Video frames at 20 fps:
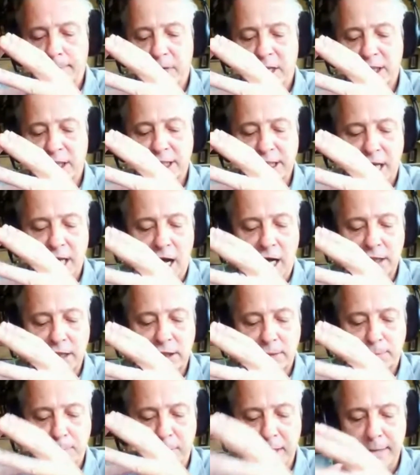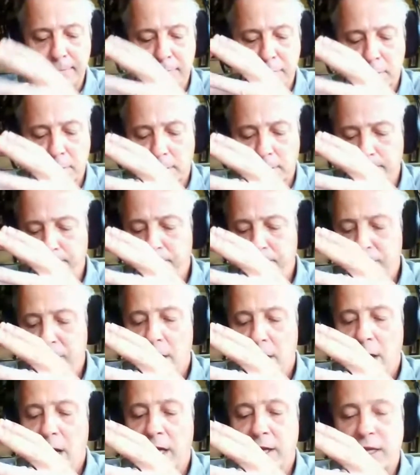Assad's people,
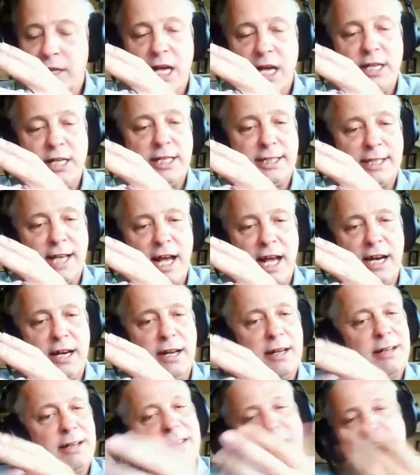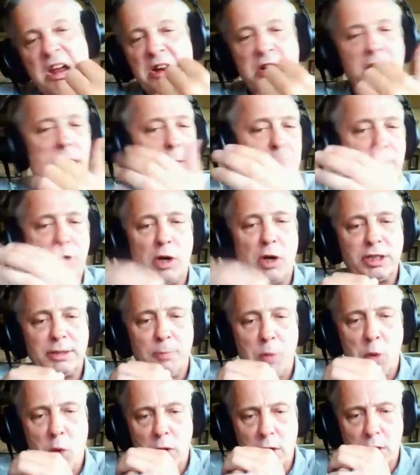and then decided to kind of come across the
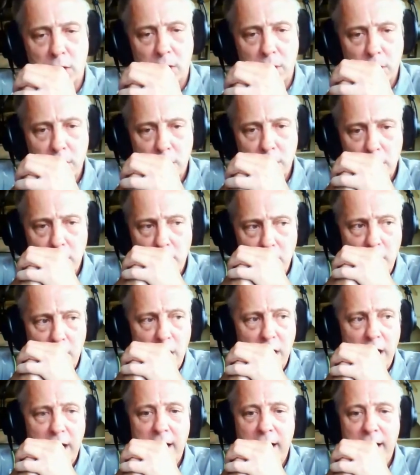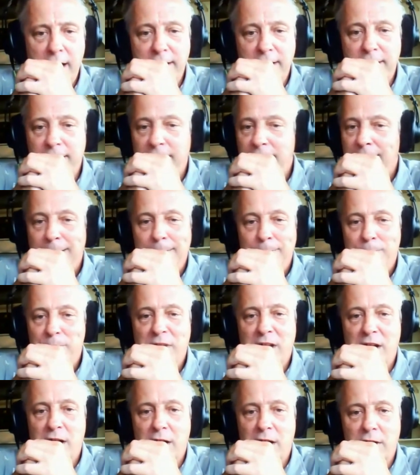border. And,
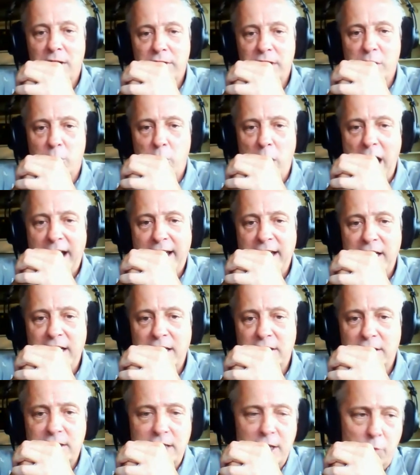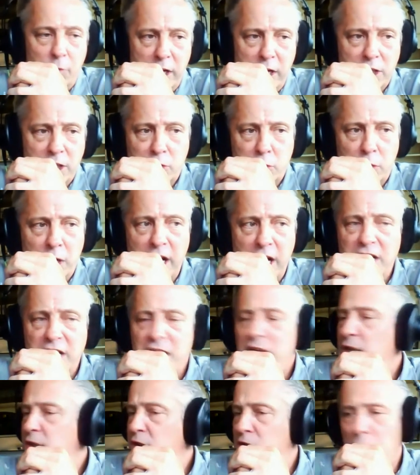the Iraqis that we had trained
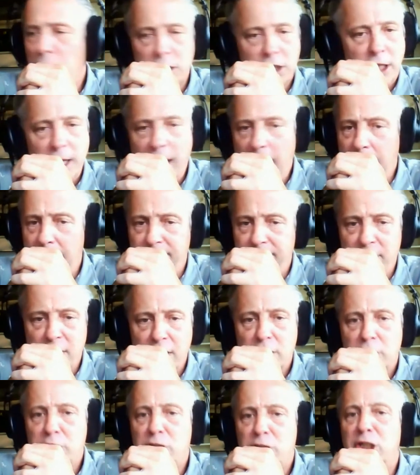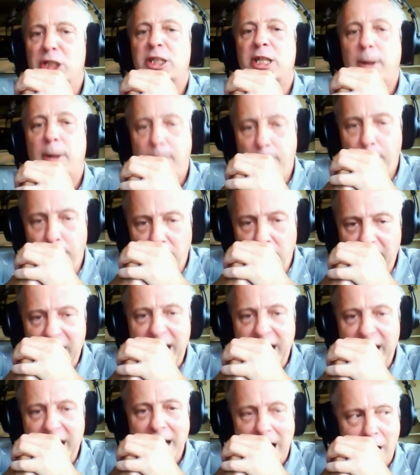just left, just
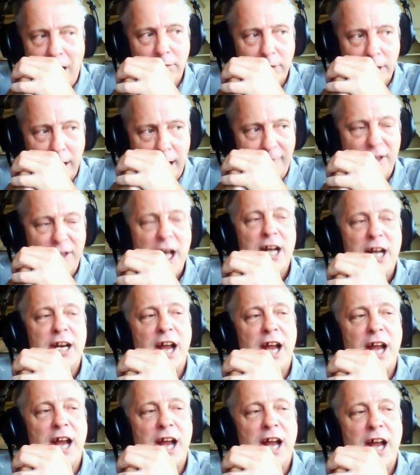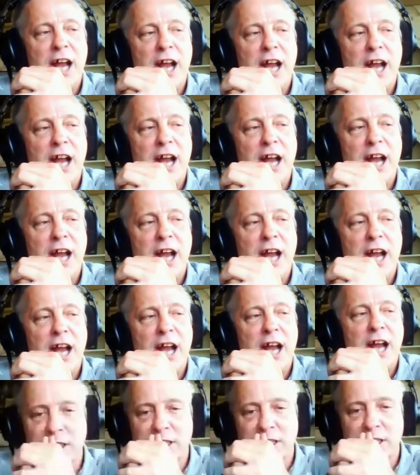plain out left. Now, how many
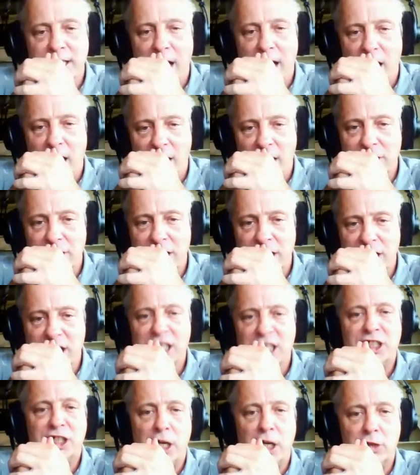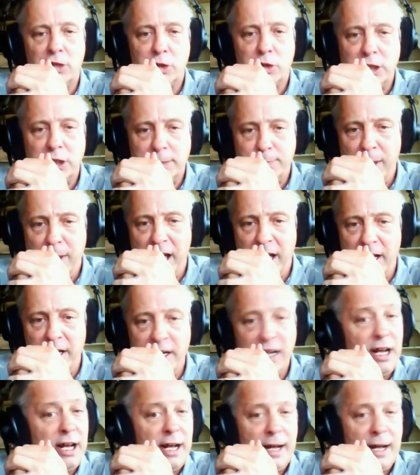billions of dollars did this country spend?